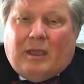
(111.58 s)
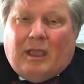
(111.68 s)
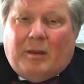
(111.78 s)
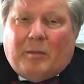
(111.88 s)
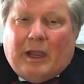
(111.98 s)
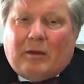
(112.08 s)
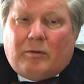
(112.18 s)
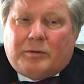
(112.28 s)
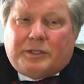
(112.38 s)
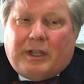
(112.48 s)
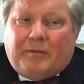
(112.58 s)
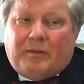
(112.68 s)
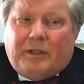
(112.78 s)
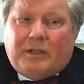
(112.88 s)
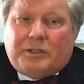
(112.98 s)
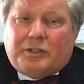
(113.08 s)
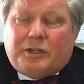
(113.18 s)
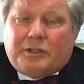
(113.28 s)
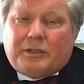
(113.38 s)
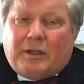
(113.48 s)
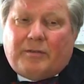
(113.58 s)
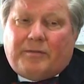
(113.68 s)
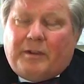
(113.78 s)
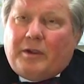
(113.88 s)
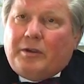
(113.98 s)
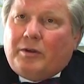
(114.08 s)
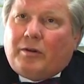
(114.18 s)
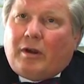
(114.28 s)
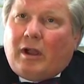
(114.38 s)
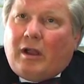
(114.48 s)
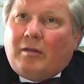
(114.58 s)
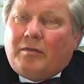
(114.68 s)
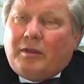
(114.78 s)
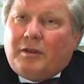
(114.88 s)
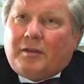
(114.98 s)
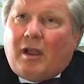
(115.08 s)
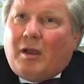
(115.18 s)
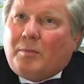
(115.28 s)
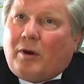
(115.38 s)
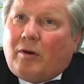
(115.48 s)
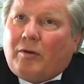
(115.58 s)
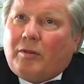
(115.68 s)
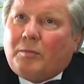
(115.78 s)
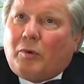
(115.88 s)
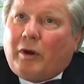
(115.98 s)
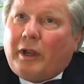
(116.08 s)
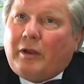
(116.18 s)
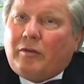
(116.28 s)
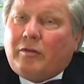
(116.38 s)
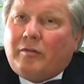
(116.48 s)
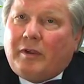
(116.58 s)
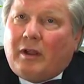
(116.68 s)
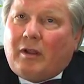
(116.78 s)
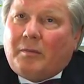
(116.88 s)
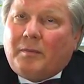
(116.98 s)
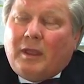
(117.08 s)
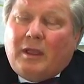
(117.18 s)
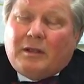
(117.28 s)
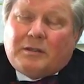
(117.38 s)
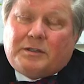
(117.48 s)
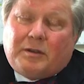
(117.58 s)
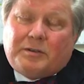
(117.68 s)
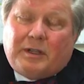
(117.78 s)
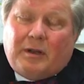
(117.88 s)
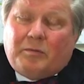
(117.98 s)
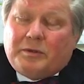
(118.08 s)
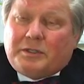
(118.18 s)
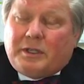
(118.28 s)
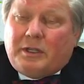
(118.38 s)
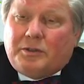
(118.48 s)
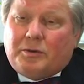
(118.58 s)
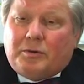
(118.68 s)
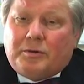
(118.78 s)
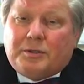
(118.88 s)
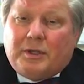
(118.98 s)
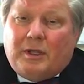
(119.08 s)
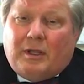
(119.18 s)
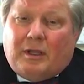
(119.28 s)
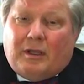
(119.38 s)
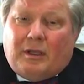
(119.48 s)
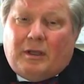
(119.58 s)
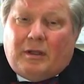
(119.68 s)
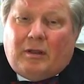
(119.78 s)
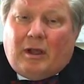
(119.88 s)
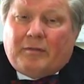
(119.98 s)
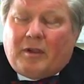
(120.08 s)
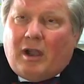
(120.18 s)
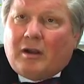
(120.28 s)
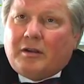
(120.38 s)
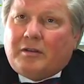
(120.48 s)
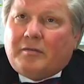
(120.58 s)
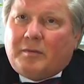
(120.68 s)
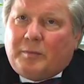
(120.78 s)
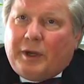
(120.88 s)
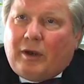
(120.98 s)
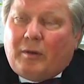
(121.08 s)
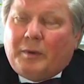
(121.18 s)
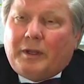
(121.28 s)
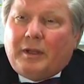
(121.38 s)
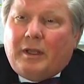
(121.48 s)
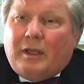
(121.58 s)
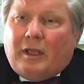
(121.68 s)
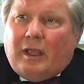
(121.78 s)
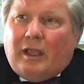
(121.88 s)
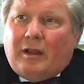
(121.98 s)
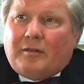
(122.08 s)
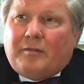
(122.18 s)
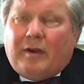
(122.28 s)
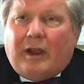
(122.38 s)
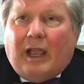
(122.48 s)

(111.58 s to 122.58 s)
And microcephaly is just a failure of the top part of the brain to develop. It's associated with seizures, a lot of cognitive impairment, and it's very